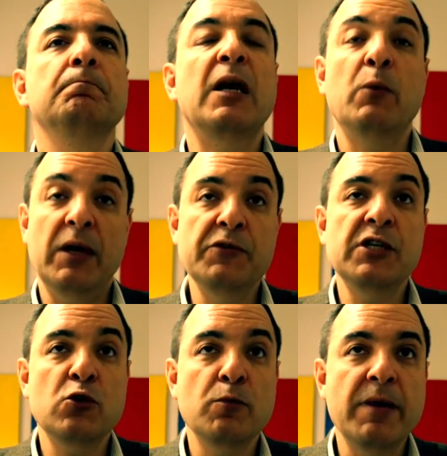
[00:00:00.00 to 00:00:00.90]
by way of the
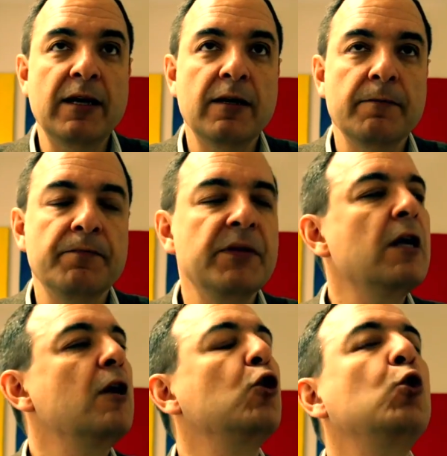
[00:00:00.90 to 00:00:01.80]
central bank,
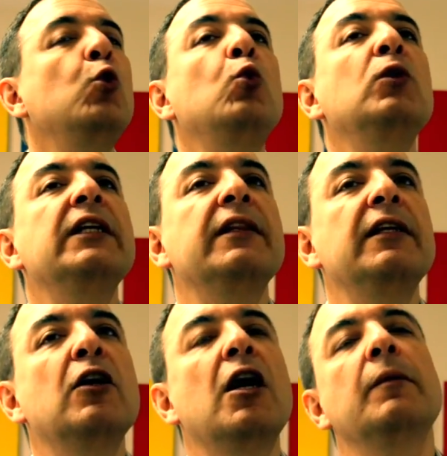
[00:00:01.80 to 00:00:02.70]
cooling
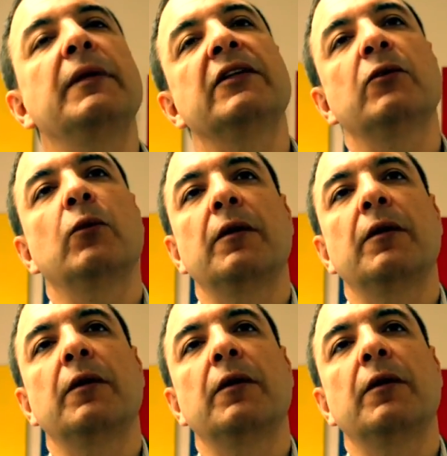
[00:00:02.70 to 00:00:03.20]
the economy, as it